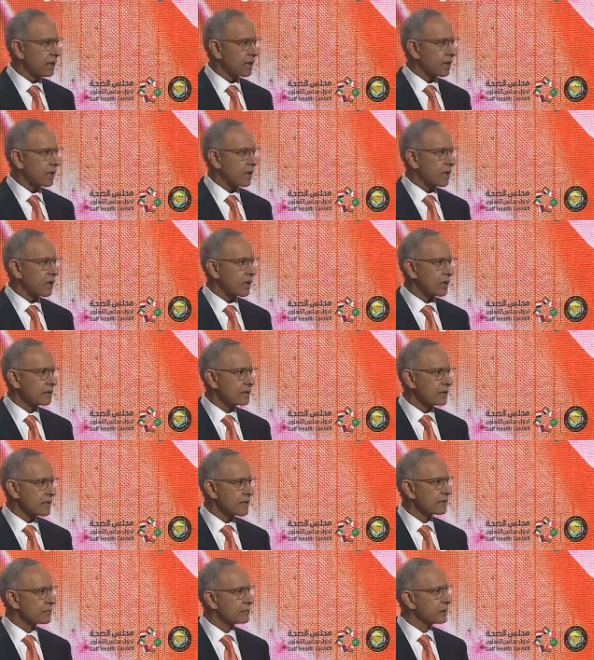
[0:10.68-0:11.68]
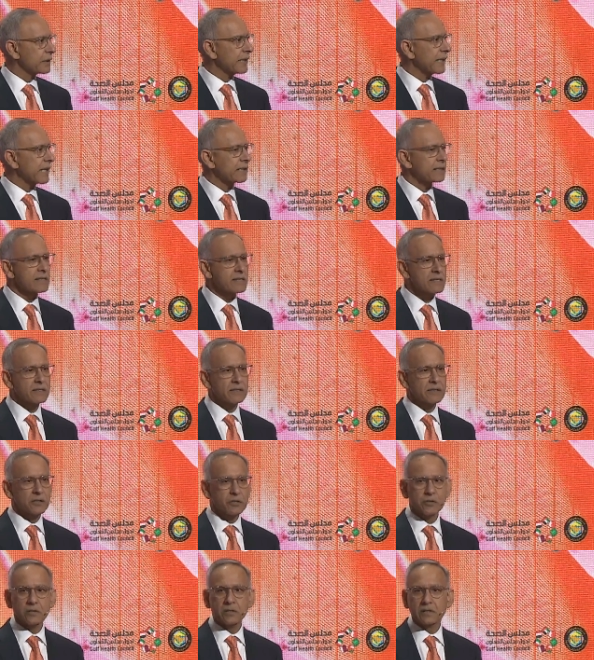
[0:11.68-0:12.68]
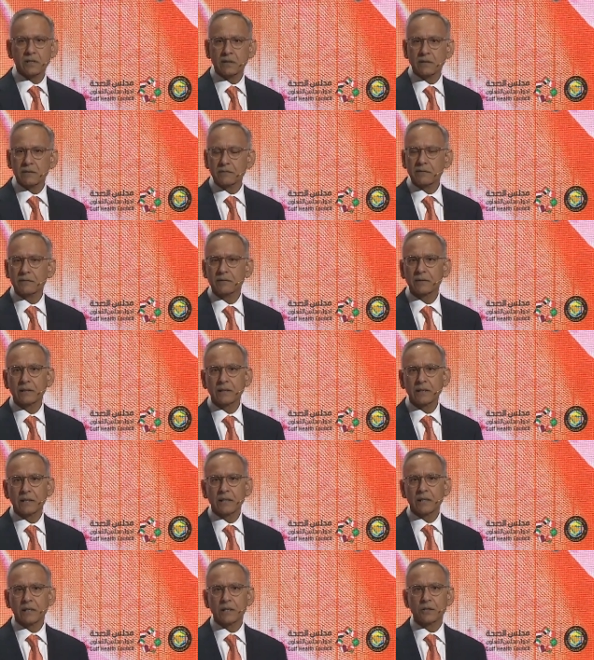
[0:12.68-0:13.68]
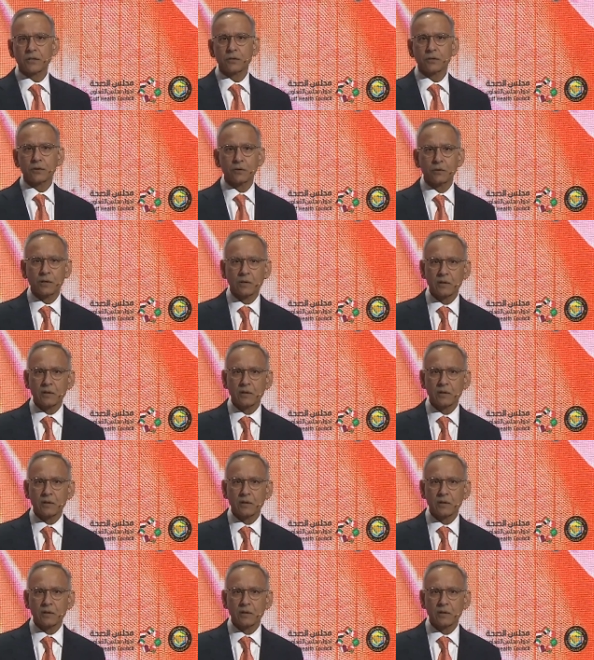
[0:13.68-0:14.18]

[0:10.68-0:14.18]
on bringing this initiative to the